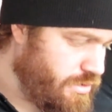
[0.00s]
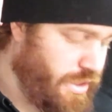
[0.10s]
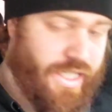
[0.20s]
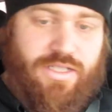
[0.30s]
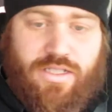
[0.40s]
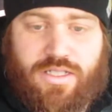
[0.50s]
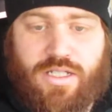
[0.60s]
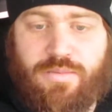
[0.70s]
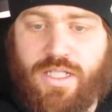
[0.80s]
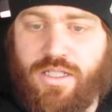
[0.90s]
I guess the
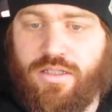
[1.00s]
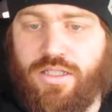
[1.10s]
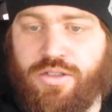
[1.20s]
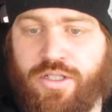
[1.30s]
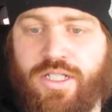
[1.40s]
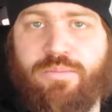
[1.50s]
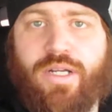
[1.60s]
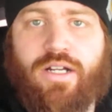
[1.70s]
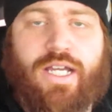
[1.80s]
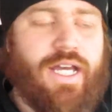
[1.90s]
CB, the unit in
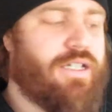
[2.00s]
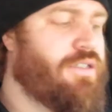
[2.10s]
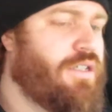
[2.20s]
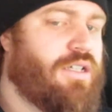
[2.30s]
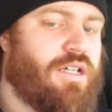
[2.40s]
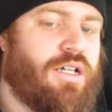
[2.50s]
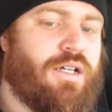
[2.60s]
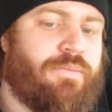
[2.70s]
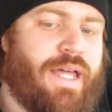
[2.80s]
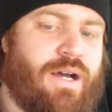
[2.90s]
Bearcat,
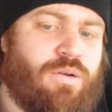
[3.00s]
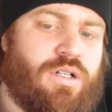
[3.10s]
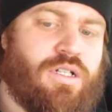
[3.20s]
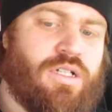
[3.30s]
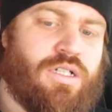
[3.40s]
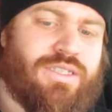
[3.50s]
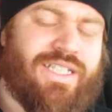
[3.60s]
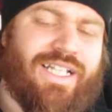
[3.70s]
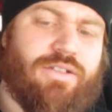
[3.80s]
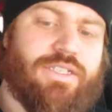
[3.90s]
that was, I
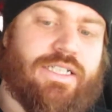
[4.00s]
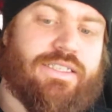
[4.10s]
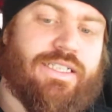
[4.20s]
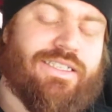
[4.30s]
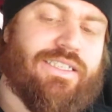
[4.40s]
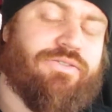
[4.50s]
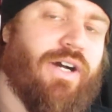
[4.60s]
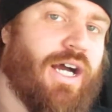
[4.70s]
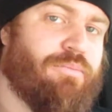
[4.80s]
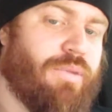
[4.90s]
think that was like
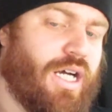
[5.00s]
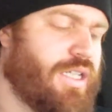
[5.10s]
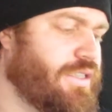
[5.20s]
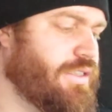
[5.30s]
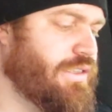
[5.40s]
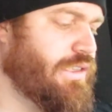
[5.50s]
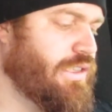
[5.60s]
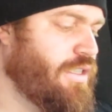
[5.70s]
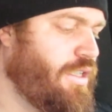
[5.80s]
$65.